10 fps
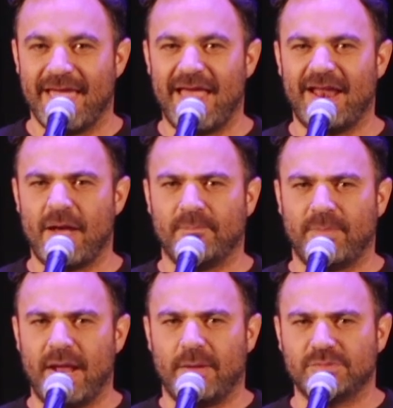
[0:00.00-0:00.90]
And
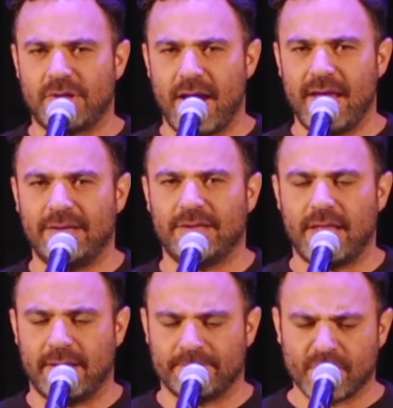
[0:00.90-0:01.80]
I'm trying to
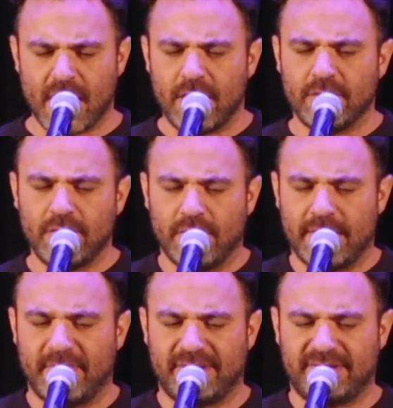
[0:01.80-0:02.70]
like, I don't know,
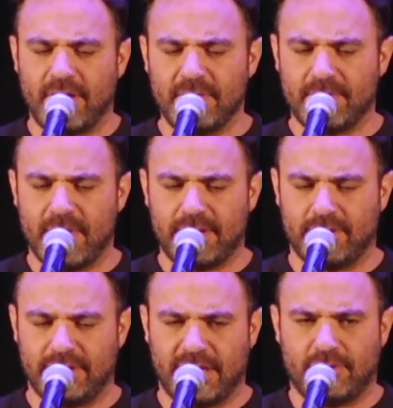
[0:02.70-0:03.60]
like my stomach
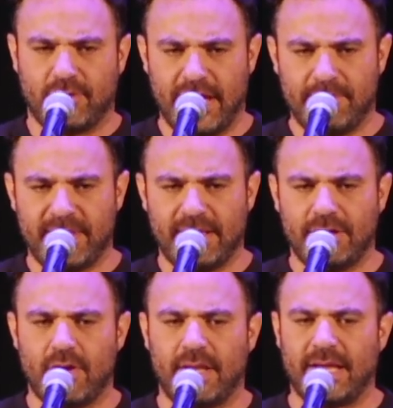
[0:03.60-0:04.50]
muscle is like cramping,
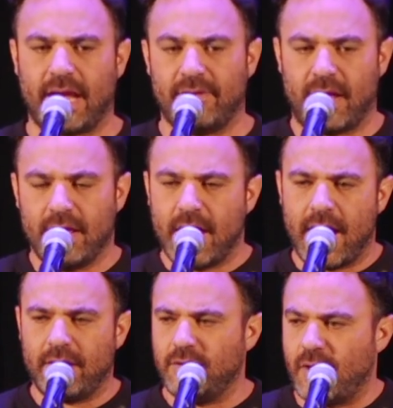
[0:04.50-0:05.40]
you know, and like I
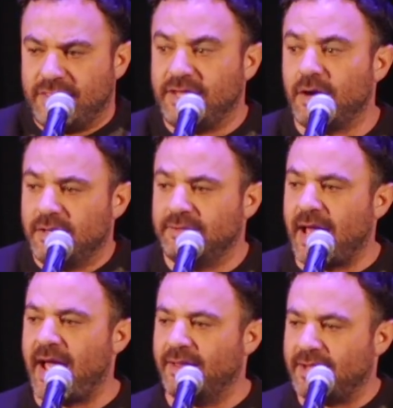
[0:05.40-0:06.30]
don't know. I think I'm gonna
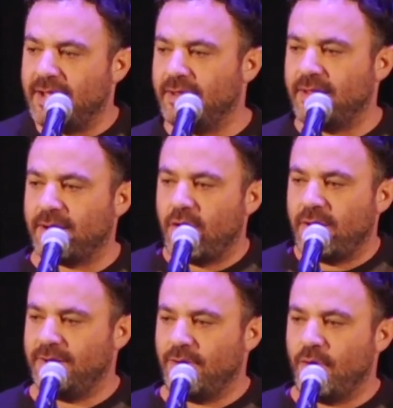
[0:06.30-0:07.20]
die. Like all
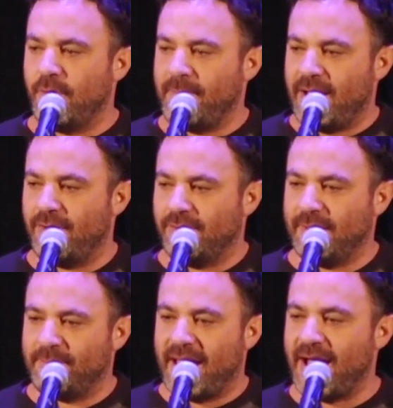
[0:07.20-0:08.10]
I know about
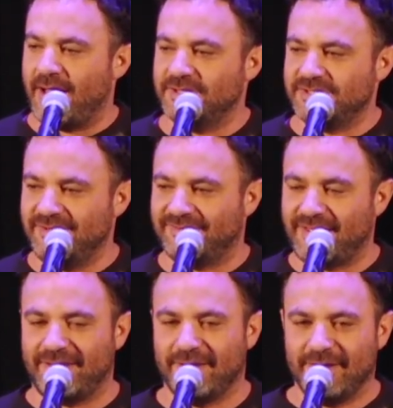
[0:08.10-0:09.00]
like biology is
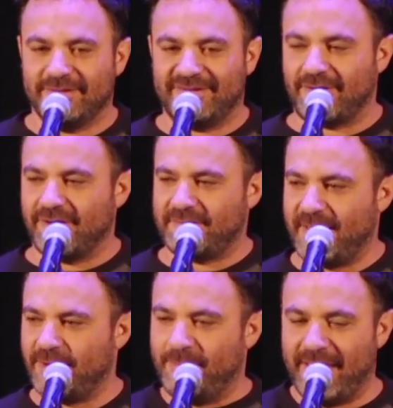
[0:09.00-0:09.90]
like the Star
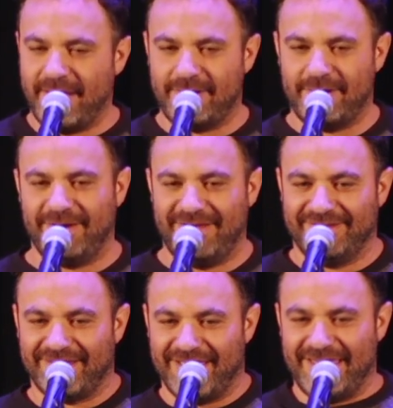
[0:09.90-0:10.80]
Spangled Banner
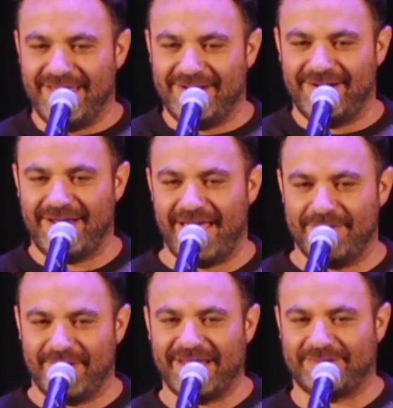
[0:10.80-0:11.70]
is like here,
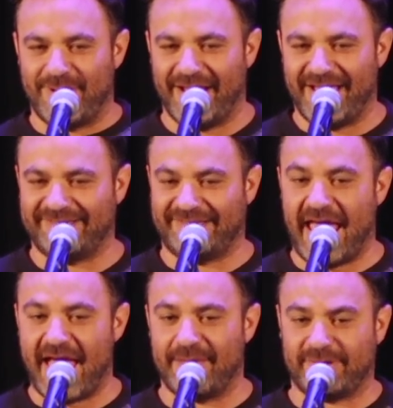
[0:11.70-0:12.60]
and that's where I got
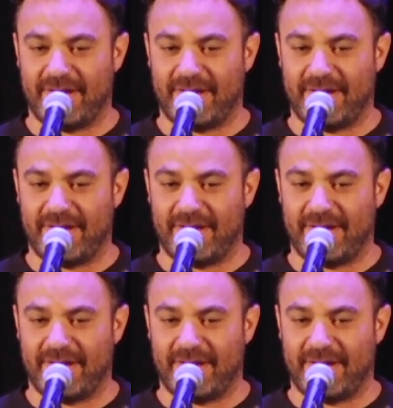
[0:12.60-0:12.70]
stabbed.